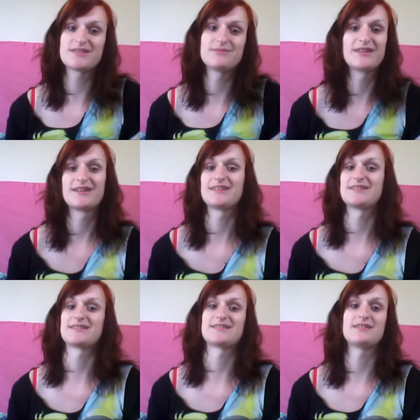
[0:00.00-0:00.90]
to me that
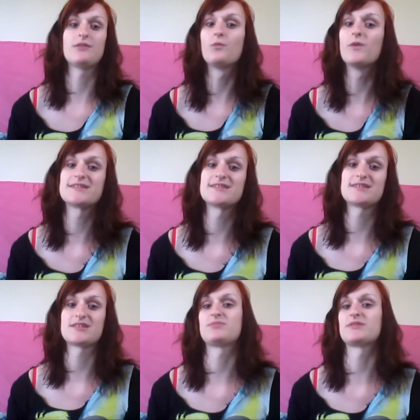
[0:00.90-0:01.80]
it wasn't
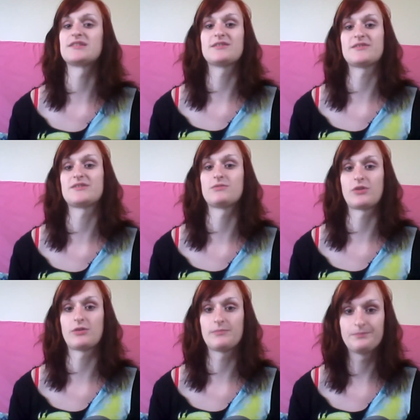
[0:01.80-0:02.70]
such a big deal sooner.